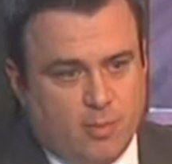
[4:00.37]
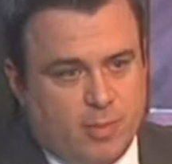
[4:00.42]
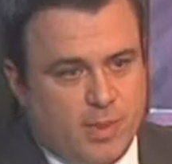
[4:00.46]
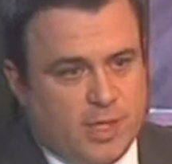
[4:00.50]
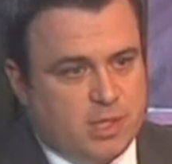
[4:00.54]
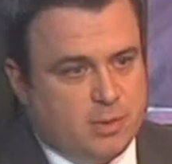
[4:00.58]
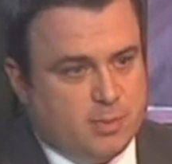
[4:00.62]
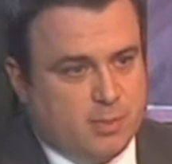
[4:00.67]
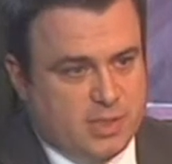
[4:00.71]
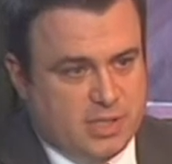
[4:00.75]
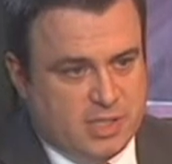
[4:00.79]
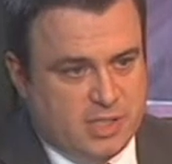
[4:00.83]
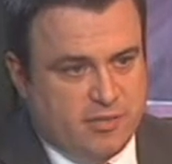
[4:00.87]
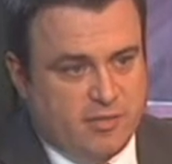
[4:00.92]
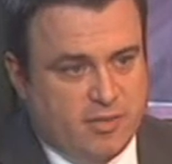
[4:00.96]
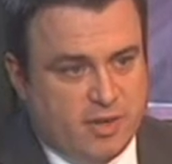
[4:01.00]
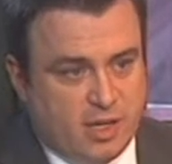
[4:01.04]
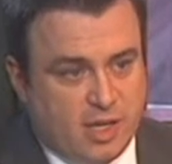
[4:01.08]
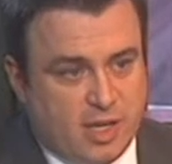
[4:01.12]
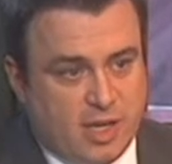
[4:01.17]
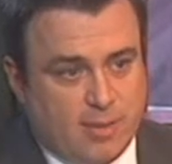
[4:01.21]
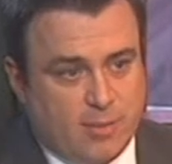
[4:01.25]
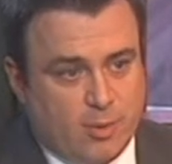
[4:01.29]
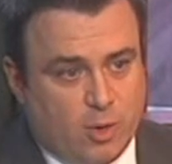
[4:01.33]
be
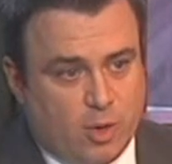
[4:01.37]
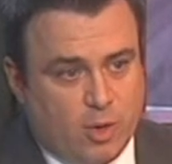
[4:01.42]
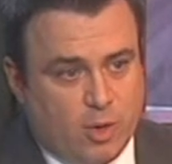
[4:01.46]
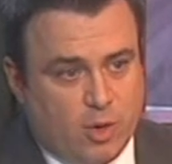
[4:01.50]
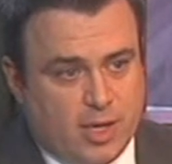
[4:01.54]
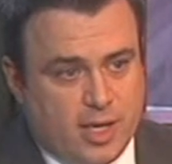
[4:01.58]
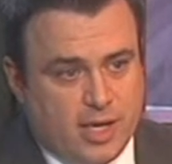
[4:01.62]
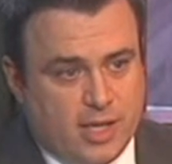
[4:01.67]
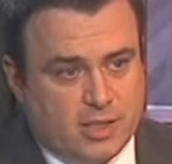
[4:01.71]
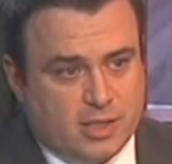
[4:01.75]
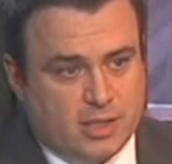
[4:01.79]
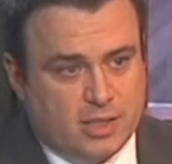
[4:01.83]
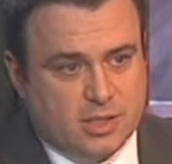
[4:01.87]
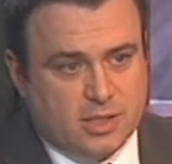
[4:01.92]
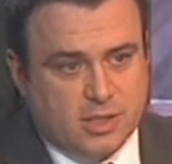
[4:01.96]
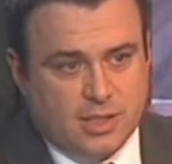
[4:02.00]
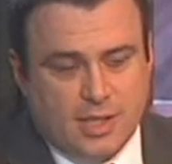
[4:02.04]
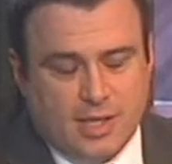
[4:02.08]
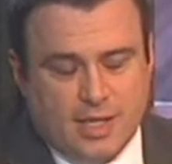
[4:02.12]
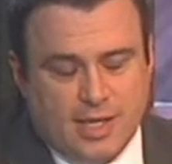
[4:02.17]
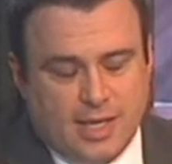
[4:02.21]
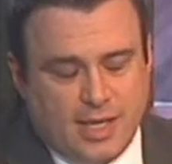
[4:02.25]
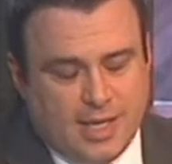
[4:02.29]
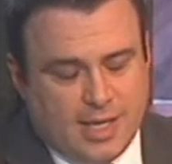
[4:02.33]
specific labor law cases.
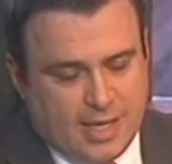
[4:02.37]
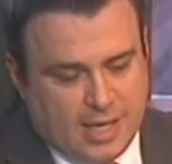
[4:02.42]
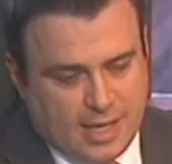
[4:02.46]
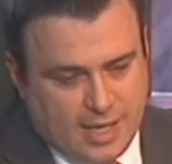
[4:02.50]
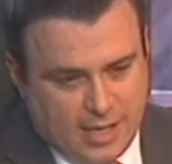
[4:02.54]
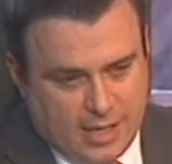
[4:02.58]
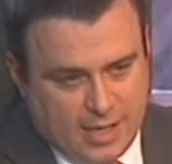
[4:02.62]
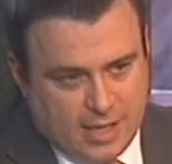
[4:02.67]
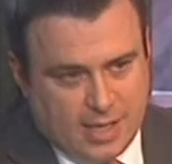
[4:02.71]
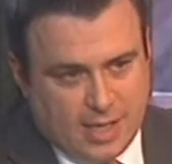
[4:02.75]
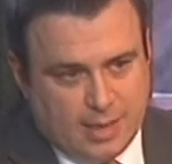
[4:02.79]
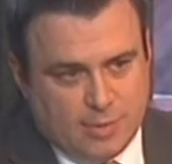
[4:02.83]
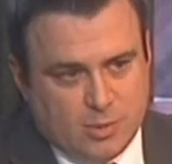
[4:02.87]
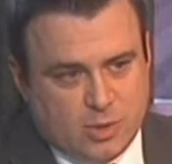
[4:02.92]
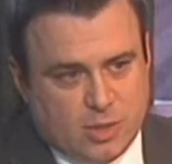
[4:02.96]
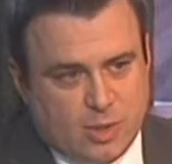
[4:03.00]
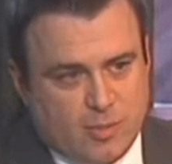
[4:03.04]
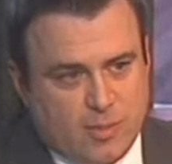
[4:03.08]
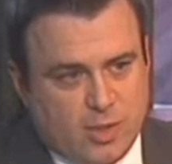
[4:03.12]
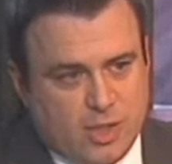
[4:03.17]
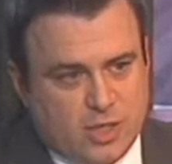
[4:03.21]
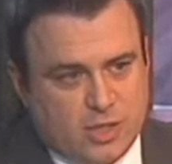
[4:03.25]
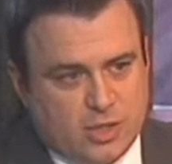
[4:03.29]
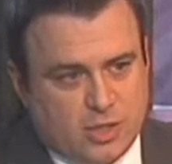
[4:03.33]
Anytime
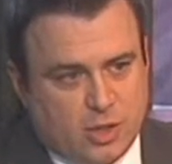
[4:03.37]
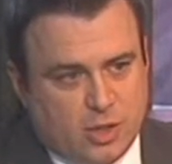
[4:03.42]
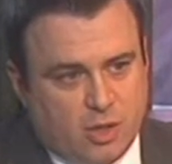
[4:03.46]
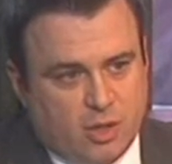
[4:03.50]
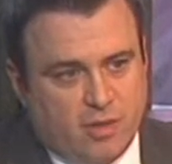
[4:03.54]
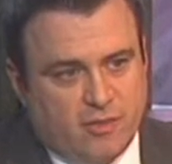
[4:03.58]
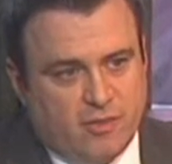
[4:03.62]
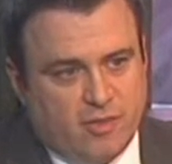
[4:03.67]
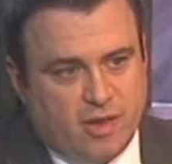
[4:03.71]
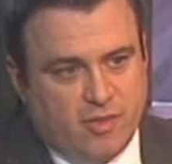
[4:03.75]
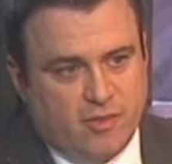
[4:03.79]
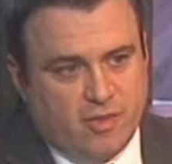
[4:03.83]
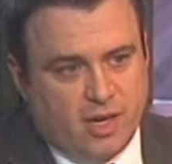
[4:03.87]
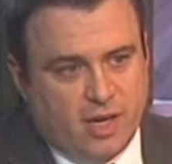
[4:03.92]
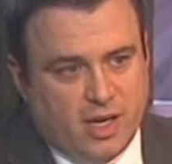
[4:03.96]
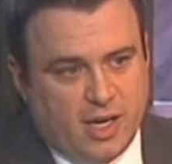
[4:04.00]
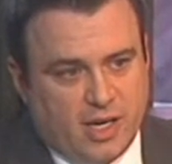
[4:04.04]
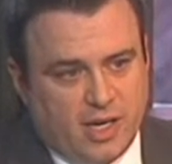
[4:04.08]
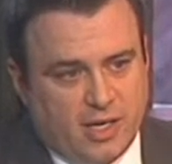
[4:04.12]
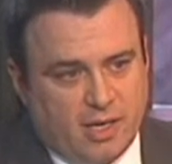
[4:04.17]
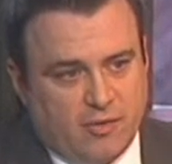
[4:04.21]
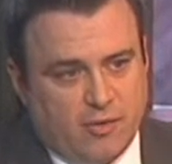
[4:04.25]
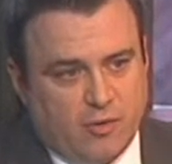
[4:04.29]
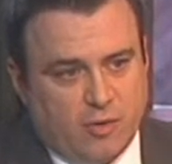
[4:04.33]
somebody's hurt involving a
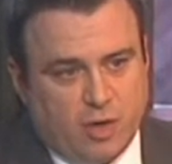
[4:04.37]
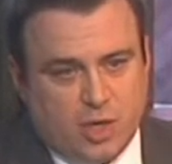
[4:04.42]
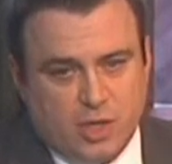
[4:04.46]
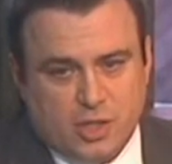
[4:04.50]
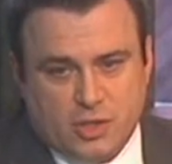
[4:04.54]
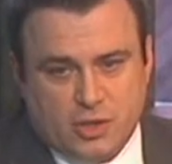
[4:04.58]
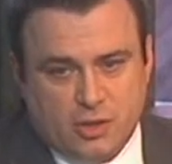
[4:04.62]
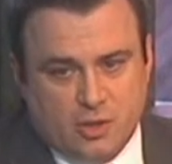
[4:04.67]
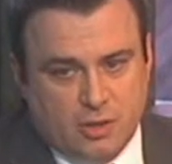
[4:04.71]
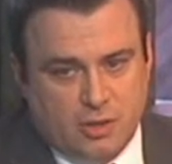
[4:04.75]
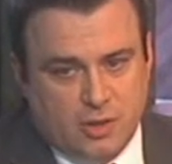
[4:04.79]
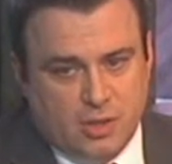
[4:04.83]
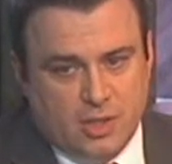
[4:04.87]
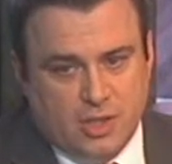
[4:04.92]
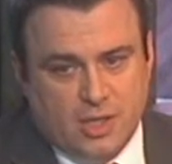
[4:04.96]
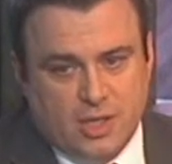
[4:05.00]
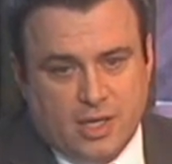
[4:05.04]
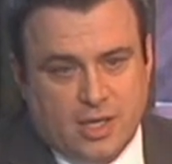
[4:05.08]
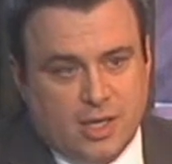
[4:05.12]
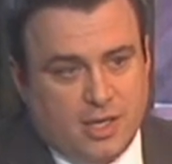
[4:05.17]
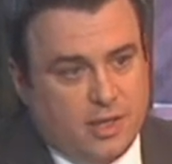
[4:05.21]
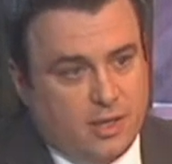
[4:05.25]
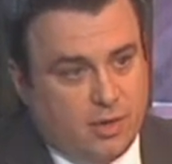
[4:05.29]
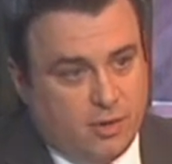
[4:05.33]
height differential,
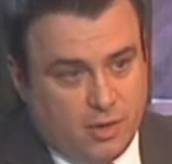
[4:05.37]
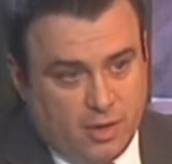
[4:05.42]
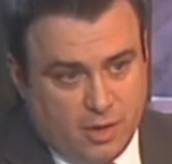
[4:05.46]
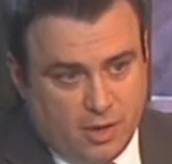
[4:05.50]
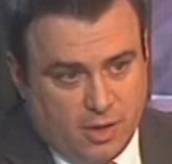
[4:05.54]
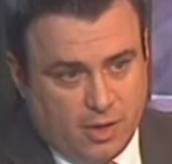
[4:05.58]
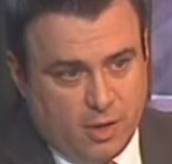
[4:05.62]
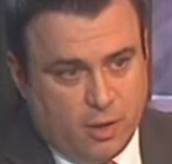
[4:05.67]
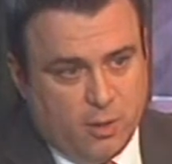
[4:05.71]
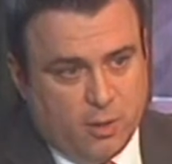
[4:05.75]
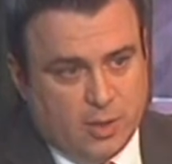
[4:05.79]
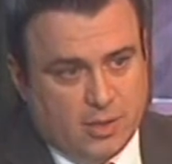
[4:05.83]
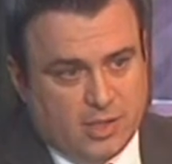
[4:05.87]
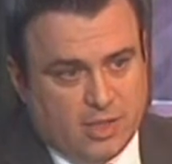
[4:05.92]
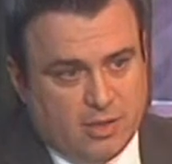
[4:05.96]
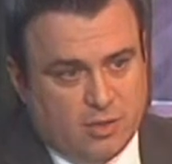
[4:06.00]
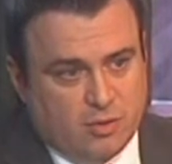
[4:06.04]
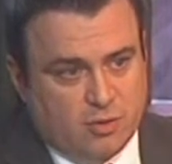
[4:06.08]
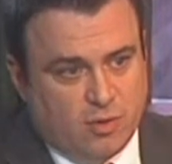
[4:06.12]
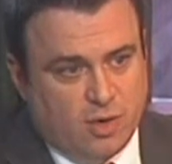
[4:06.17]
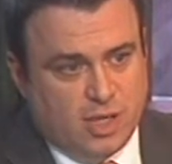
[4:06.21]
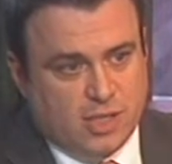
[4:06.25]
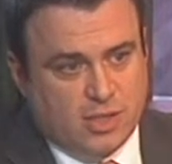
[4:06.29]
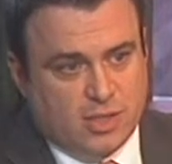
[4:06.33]
there nearly always
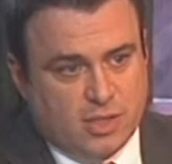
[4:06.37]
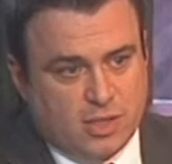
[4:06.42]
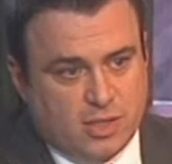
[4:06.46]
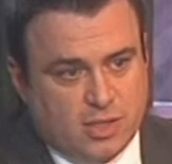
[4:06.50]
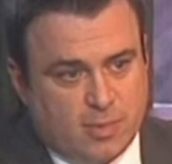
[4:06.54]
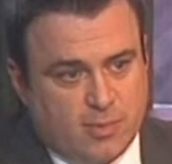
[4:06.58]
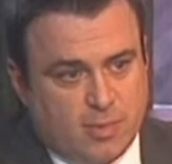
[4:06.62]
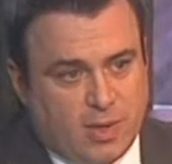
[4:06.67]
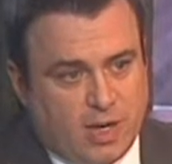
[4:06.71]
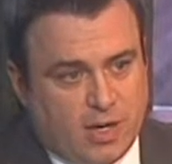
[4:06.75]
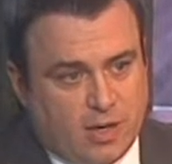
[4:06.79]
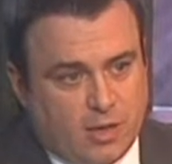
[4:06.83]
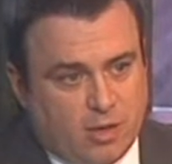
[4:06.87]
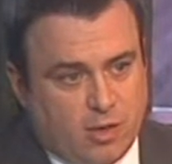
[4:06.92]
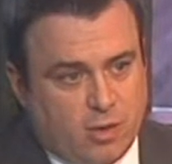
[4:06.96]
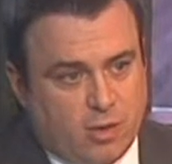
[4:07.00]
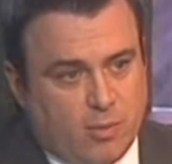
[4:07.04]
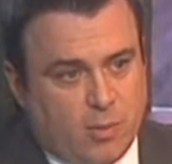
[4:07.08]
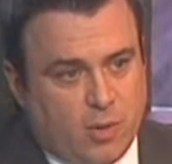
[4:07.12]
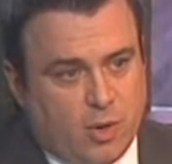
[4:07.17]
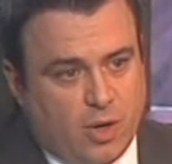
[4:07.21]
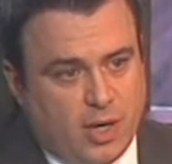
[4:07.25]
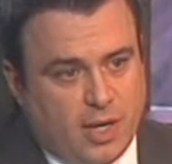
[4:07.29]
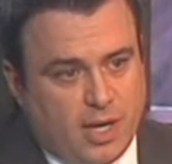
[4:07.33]
gives rise to some kind of
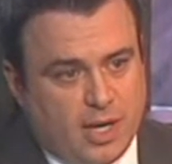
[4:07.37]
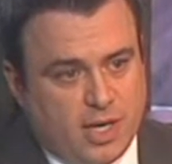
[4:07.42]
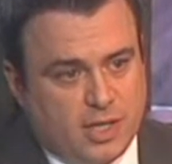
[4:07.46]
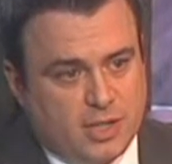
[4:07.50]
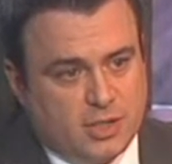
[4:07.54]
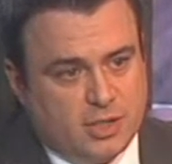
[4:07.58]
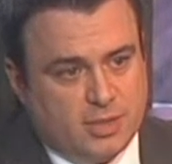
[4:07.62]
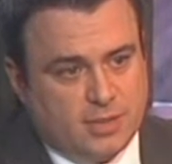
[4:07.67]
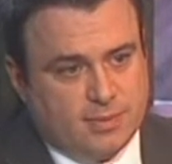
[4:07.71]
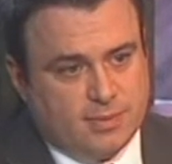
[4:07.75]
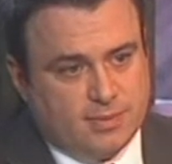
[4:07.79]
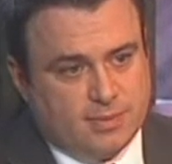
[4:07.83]
third-party action.